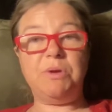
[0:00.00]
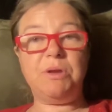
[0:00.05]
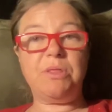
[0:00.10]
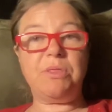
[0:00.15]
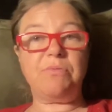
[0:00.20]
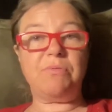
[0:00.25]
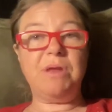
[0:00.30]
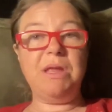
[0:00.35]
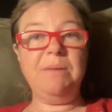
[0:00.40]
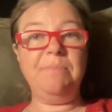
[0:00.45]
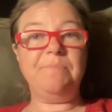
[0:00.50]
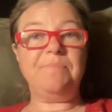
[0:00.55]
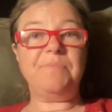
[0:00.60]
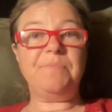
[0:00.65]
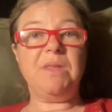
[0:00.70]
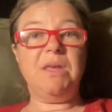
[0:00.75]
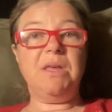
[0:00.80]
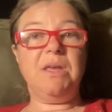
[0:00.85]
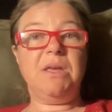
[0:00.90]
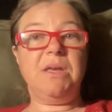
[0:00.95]
and three.
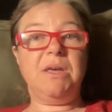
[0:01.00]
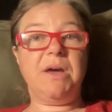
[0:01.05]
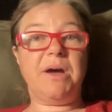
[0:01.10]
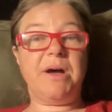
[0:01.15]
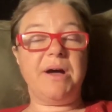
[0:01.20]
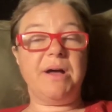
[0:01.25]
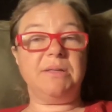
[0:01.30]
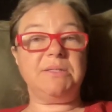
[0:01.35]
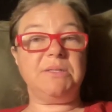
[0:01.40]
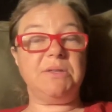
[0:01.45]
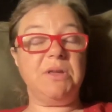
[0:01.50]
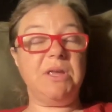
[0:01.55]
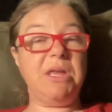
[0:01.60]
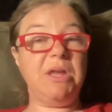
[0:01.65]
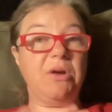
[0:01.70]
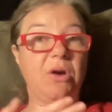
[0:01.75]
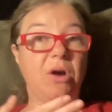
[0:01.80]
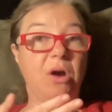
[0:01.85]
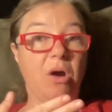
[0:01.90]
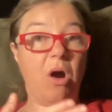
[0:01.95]
Uh, so
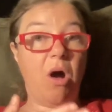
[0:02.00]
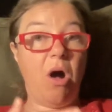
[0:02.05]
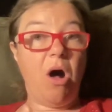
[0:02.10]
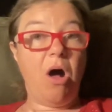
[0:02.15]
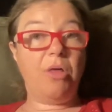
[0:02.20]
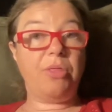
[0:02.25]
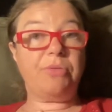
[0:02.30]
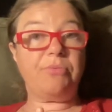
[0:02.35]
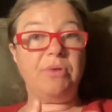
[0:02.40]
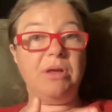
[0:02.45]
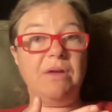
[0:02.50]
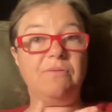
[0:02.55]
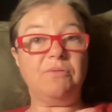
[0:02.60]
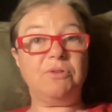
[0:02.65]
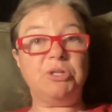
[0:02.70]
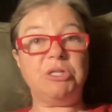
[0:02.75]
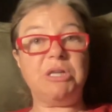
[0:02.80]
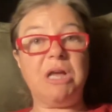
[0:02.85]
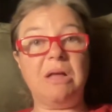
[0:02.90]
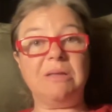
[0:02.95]
here are all three of
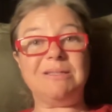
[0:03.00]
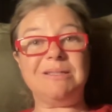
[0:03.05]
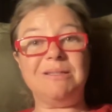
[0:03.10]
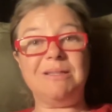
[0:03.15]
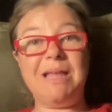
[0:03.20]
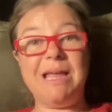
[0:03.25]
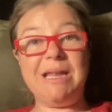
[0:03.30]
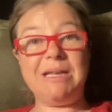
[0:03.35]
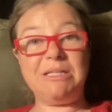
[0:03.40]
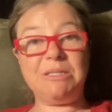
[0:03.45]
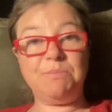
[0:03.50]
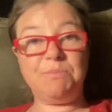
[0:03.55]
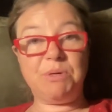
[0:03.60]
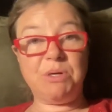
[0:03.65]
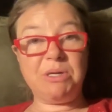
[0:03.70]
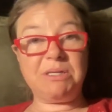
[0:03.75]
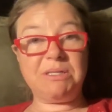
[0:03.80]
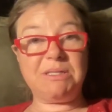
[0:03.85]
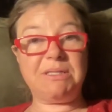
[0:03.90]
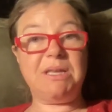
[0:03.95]
Richelle's latest
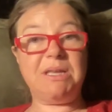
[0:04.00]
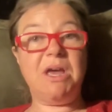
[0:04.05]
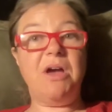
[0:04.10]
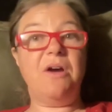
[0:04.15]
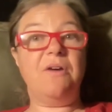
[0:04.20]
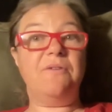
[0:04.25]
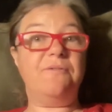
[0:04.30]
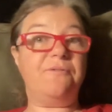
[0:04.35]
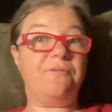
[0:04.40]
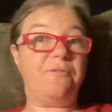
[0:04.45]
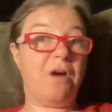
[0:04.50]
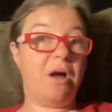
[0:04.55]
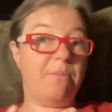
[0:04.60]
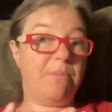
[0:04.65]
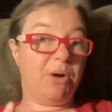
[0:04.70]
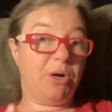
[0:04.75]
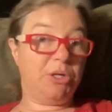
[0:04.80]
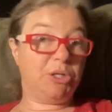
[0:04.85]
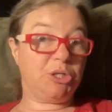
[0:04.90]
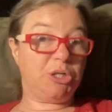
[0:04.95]
books
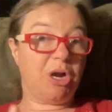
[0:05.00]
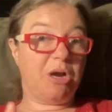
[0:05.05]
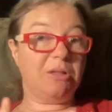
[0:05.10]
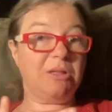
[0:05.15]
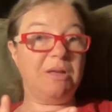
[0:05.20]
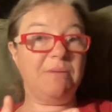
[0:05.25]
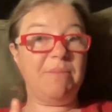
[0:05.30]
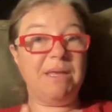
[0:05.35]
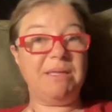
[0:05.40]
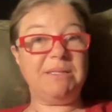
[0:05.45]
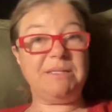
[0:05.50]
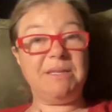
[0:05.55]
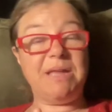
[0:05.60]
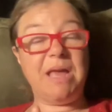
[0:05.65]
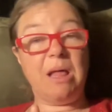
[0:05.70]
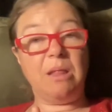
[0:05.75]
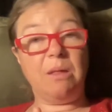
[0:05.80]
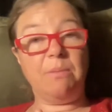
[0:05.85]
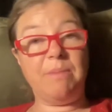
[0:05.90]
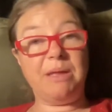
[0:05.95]
from her Charlotte Mason
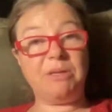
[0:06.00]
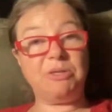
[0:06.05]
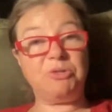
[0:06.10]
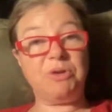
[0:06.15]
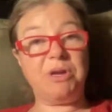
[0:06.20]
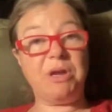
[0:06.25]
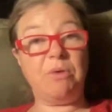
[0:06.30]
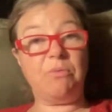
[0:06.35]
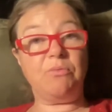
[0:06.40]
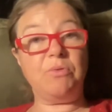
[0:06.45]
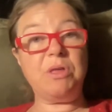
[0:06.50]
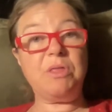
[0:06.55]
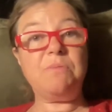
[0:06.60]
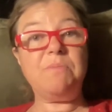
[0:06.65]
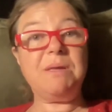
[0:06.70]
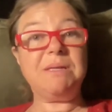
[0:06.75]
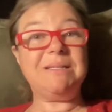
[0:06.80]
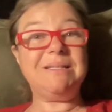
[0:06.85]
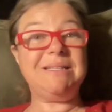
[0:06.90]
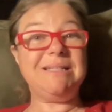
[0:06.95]
Elementary
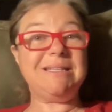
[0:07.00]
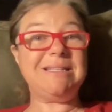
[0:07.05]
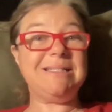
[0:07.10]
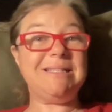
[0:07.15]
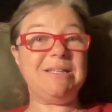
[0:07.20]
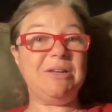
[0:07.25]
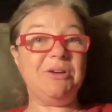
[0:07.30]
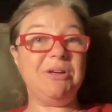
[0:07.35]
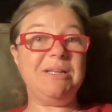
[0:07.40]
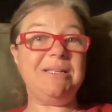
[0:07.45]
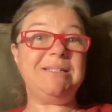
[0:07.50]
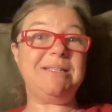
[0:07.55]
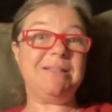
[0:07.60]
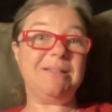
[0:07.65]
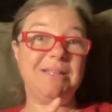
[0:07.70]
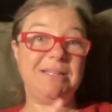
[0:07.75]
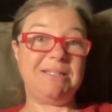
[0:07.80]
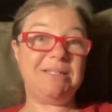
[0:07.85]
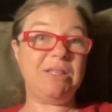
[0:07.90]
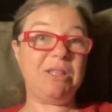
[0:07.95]
Arithmetic series, at
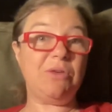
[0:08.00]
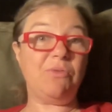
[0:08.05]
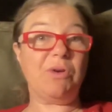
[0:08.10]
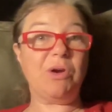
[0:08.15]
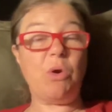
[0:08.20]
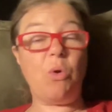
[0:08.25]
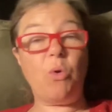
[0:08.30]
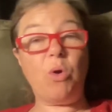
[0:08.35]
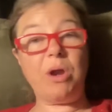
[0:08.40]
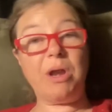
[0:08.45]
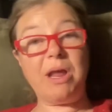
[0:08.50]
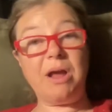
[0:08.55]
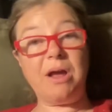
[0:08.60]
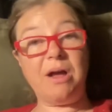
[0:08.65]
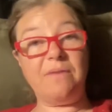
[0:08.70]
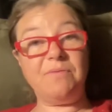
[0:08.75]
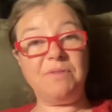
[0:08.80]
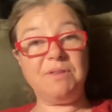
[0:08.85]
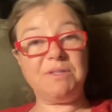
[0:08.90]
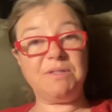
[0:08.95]
least at the recording
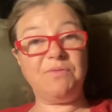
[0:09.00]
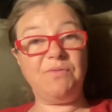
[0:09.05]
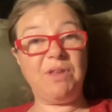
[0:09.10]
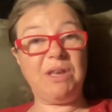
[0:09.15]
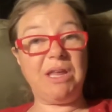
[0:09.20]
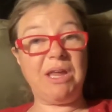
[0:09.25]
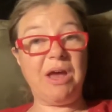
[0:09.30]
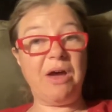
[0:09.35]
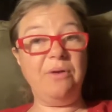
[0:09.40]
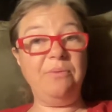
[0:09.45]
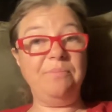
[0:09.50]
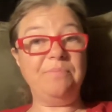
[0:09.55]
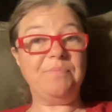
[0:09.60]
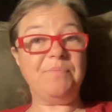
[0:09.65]
of this video.